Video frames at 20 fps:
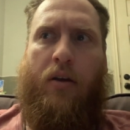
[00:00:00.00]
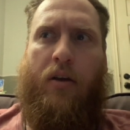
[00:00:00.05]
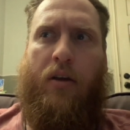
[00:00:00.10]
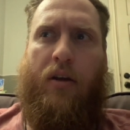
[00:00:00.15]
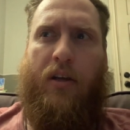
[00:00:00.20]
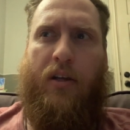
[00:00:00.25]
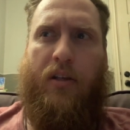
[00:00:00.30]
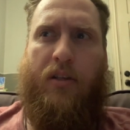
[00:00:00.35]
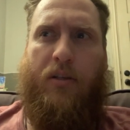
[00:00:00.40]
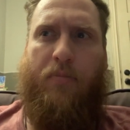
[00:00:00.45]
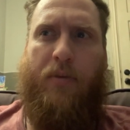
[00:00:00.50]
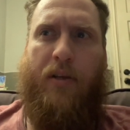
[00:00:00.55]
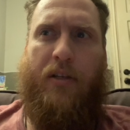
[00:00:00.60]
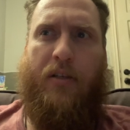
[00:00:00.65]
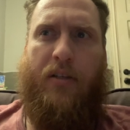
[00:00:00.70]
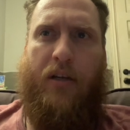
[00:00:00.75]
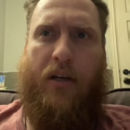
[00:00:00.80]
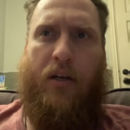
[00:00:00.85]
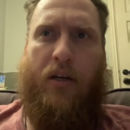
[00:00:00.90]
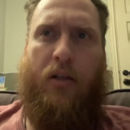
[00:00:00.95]
it's been
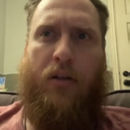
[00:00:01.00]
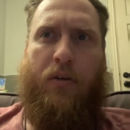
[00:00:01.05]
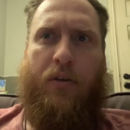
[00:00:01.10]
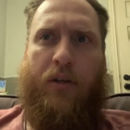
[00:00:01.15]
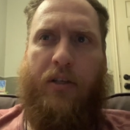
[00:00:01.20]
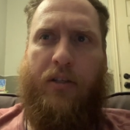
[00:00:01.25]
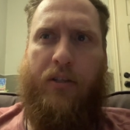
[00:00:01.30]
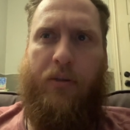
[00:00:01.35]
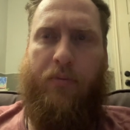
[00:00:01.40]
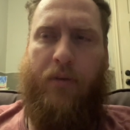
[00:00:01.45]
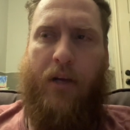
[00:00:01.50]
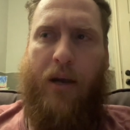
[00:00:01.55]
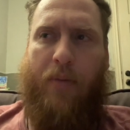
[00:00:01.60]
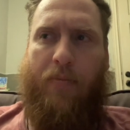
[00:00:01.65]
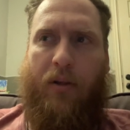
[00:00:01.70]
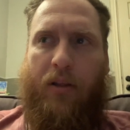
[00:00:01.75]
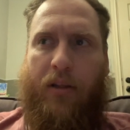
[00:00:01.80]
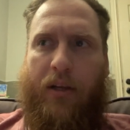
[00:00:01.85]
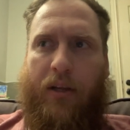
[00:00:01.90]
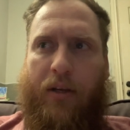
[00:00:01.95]
secluding some type
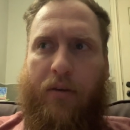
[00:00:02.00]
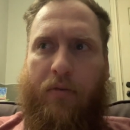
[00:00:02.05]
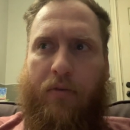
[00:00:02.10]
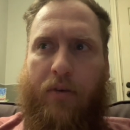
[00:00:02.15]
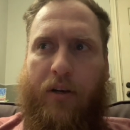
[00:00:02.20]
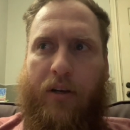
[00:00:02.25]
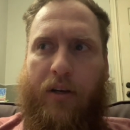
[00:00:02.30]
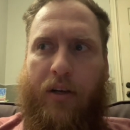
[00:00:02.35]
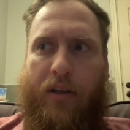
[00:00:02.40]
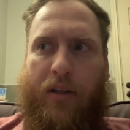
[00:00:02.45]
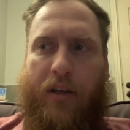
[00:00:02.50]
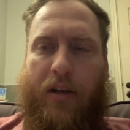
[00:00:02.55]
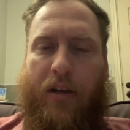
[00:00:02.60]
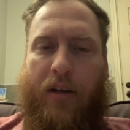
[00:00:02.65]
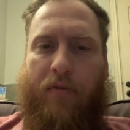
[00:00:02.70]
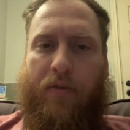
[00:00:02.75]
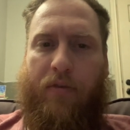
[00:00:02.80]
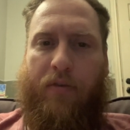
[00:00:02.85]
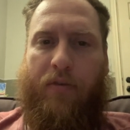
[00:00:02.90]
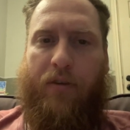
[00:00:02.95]
of liquid, and they
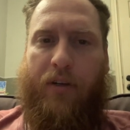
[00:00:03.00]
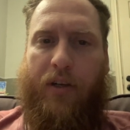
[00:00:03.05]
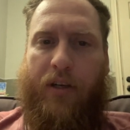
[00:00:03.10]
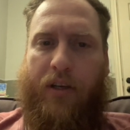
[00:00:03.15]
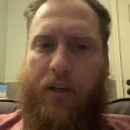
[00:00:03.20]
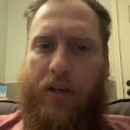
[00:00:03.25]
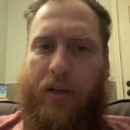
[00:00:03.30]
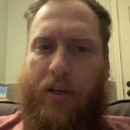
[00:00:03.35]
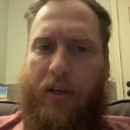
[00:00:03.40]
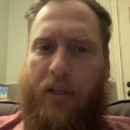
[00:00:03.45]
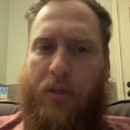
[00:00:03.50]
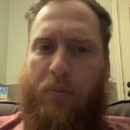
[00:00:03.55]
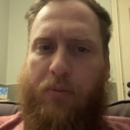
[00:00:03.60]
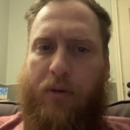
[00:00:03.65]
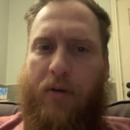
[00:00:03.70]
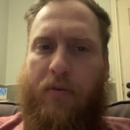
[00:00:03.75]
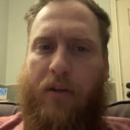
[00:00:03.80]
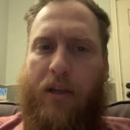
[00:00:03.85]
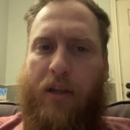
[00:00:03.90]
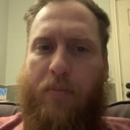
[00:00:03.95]
never really
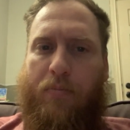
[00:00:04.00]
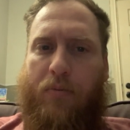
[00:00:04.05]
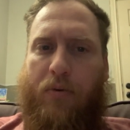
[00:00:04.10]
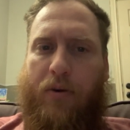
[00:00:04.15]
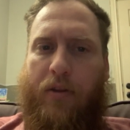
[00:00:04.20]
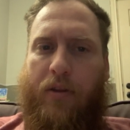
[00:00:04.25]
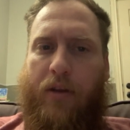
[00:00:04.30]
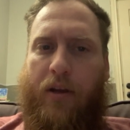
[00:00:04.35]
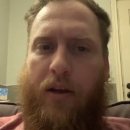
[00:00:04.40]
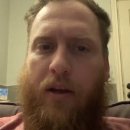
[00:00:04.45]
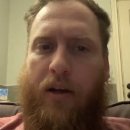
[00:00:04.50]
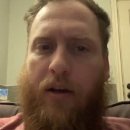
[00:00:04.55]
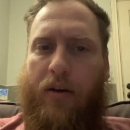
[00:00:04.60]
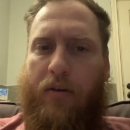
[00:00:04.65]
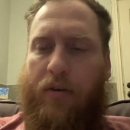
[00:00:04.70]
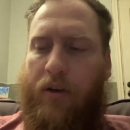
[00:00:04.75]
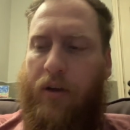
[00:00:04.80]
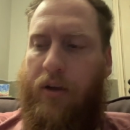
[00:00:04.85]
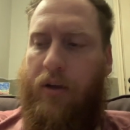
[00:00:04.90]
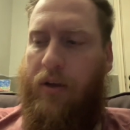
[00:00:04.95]
explain why they point that out.